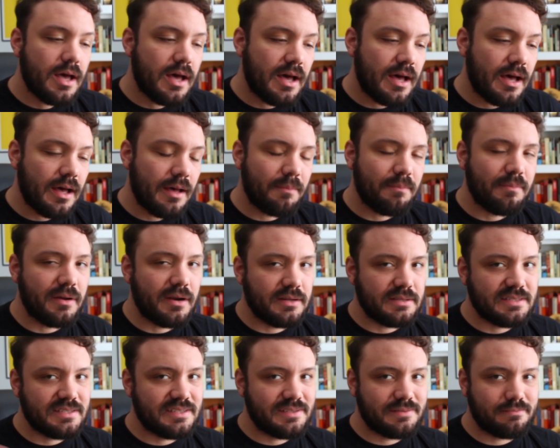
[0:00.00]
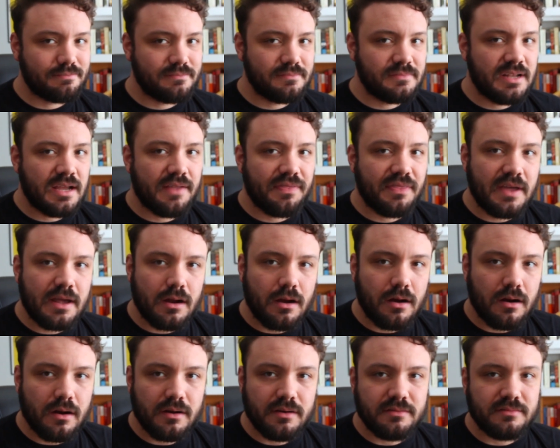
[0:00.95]
uh, but it's not that
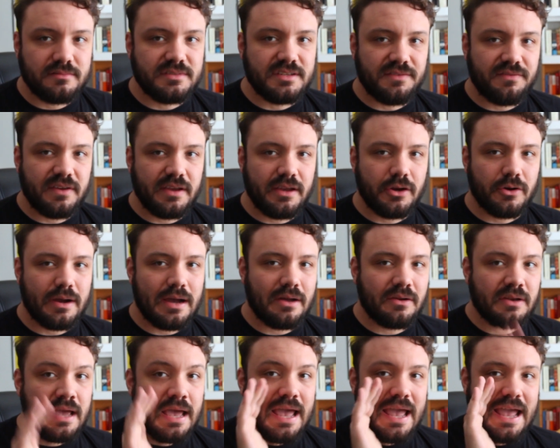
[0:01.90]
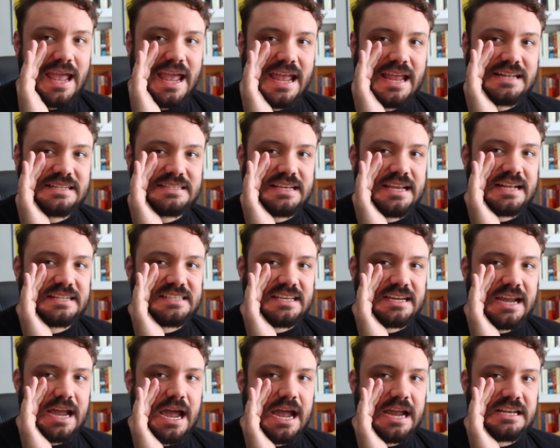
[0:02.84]
hard to figure out. Hint, it's a
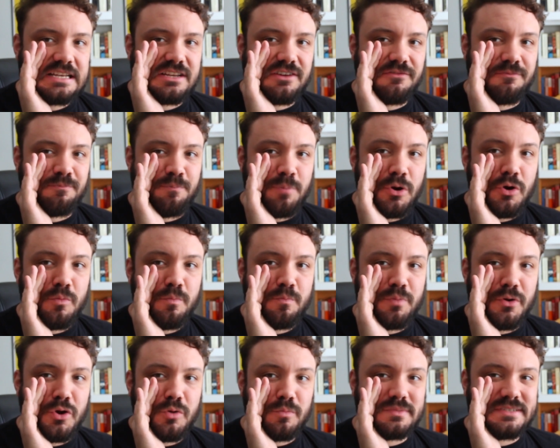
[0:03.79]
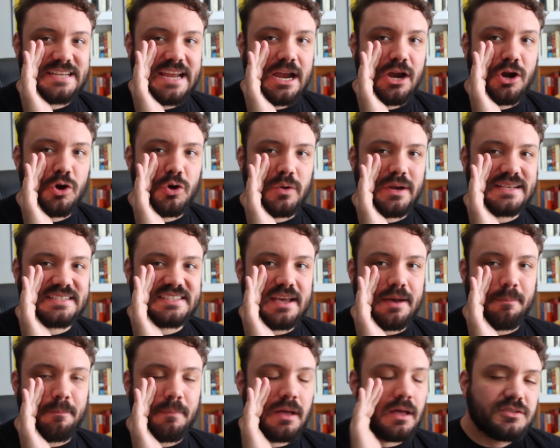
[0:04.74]
kind of boom boom
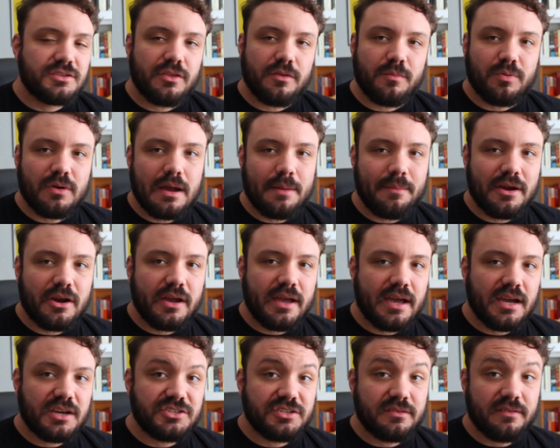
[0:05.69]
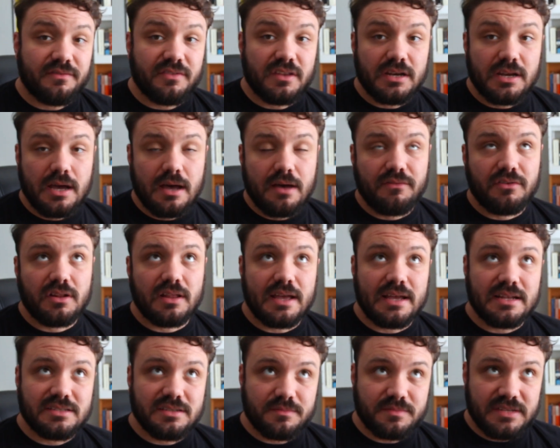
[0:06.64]
terrorism. So the primary action of the novel
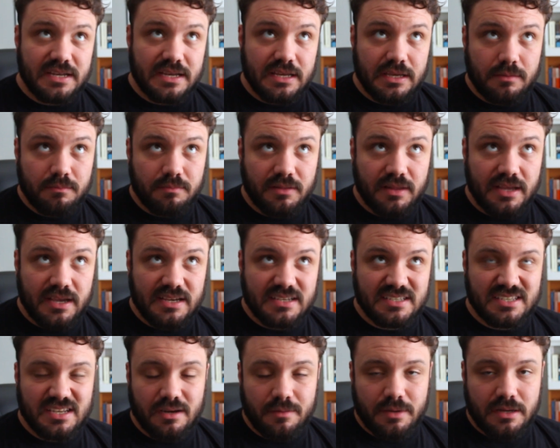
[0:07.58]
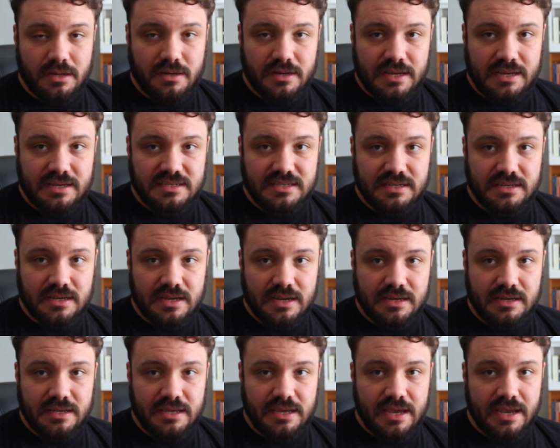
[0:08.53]
ends up taking place in about
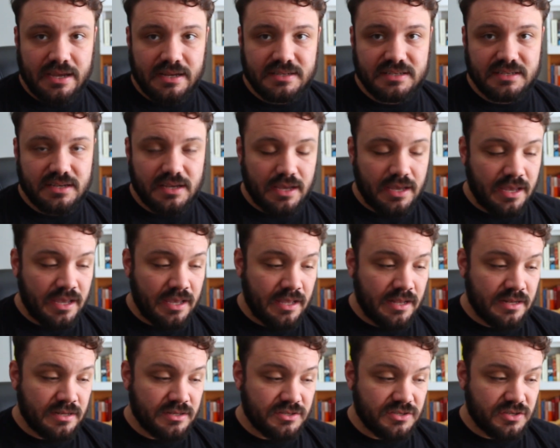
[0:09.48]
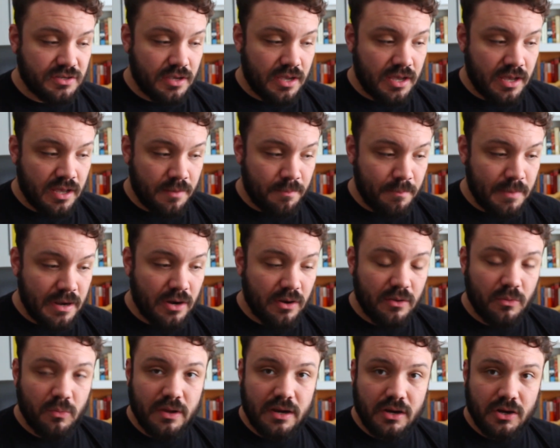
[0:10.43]
1998, and uh,
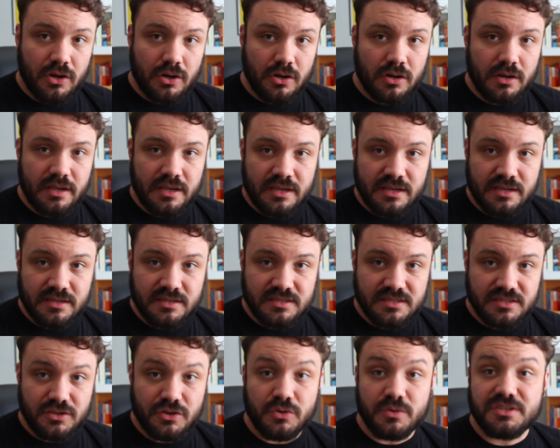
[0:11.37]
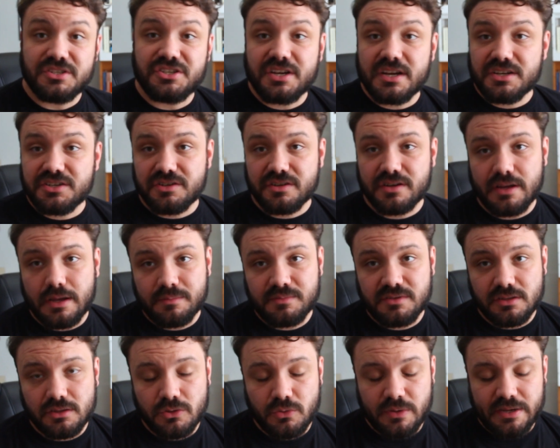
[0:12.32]
Mary Whitaker is, who has changed her name
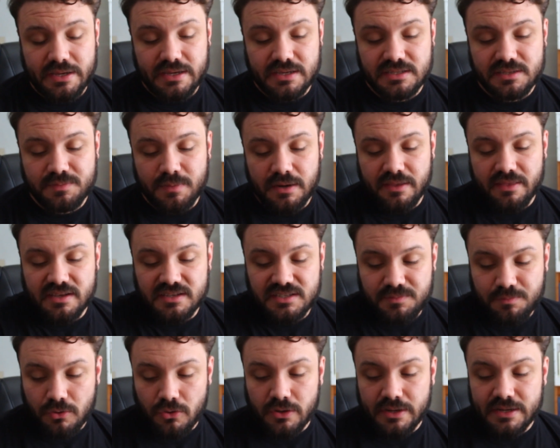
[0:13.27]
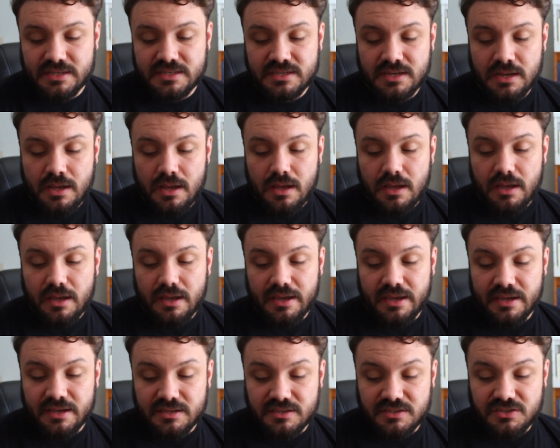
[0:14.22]
to Louise by this point,
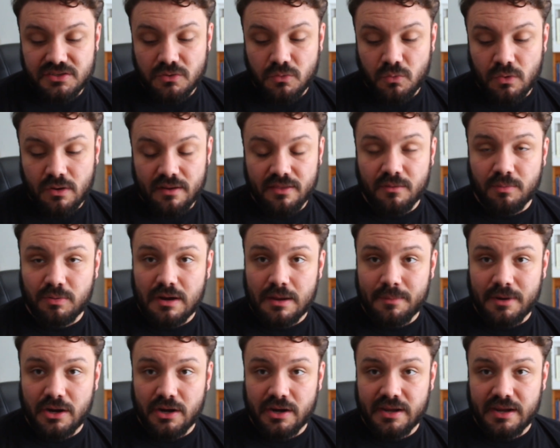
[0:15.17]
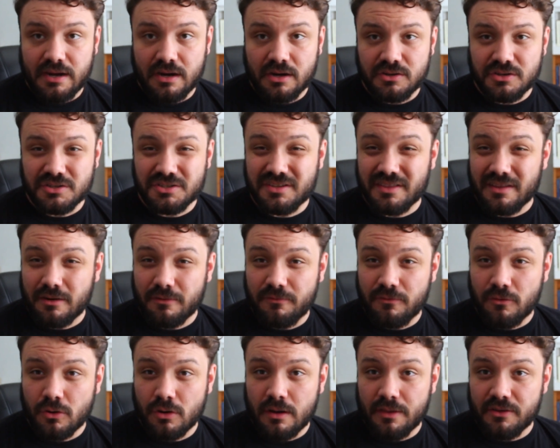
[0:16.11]
is one of the primary characters, and there are
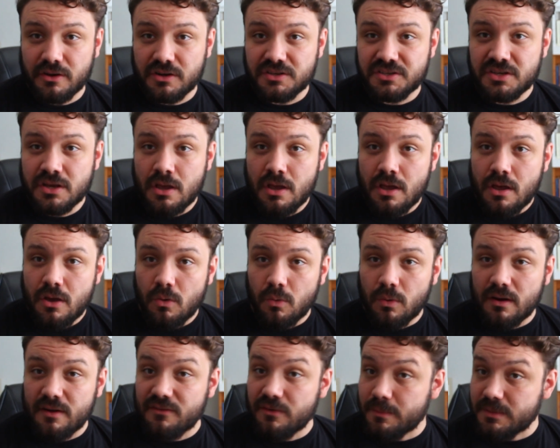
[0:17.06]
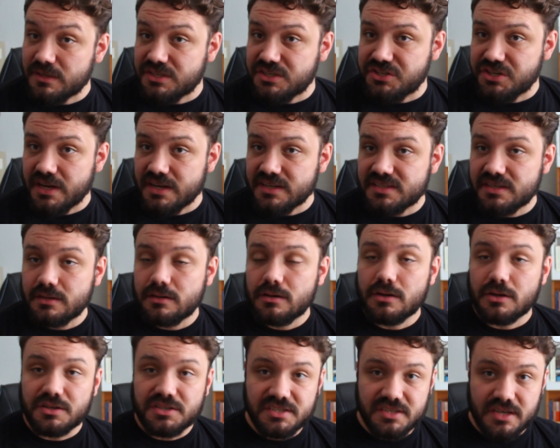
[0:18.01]
four others. One of them is Jason,
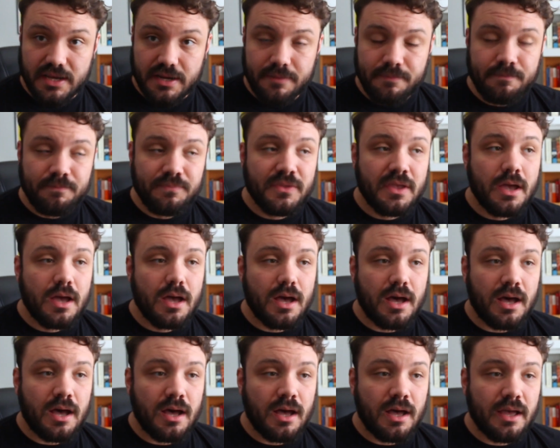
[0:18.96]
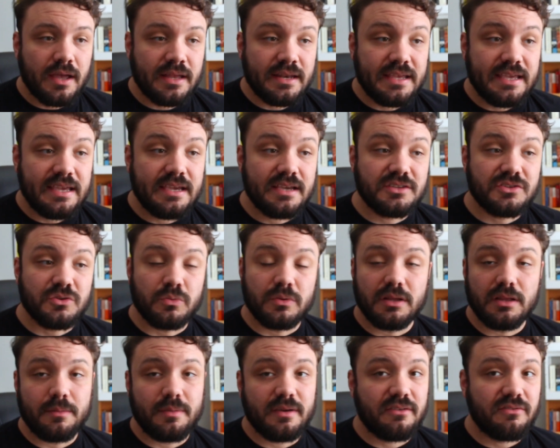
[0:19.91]
her son, uh, and he is a
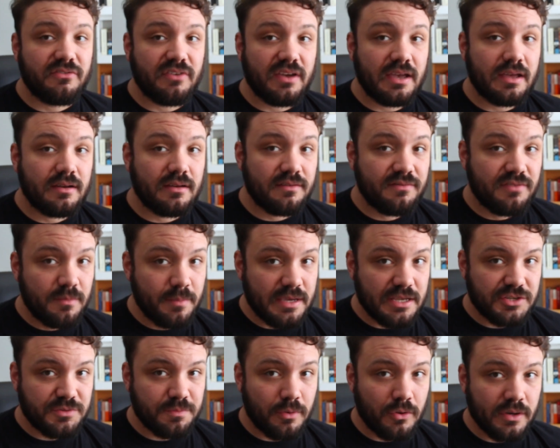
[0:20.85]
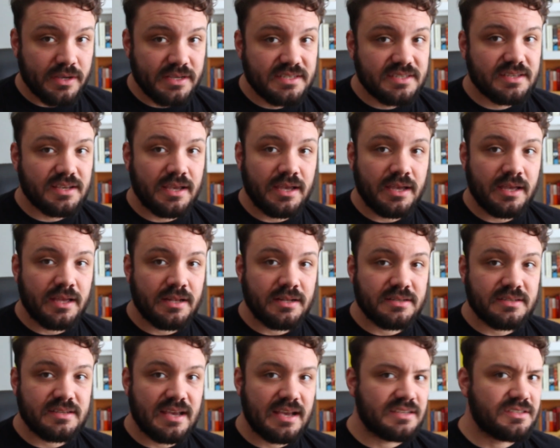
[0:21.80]
really big fan of the Beach Boys
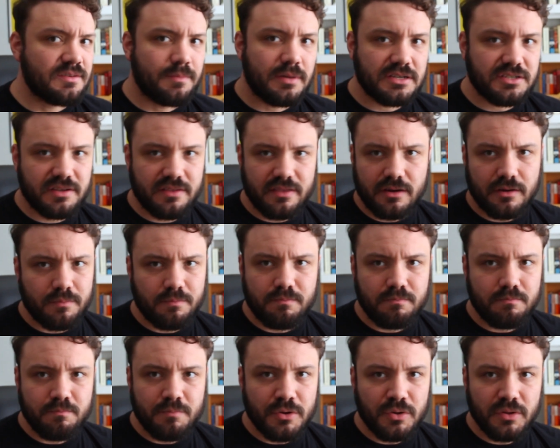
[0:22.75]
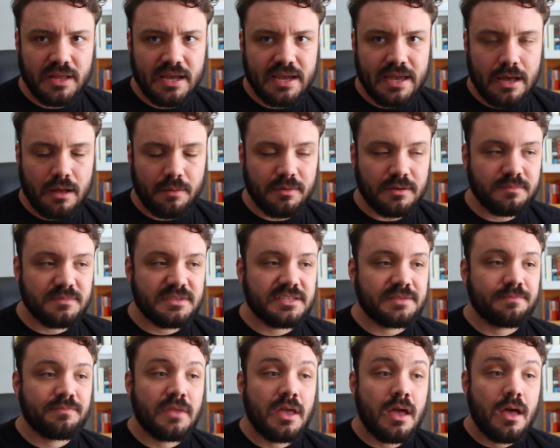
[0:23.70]
and has a bunch of their bootleg
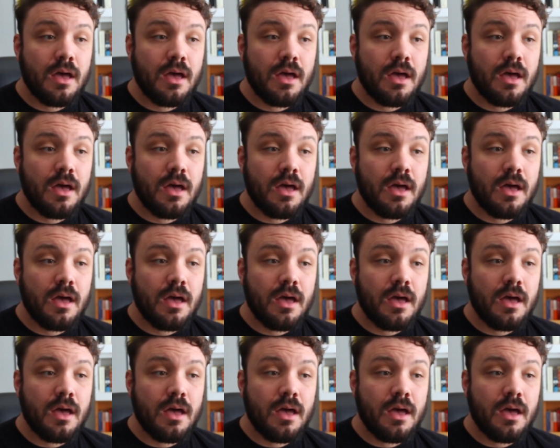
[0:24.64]
albums.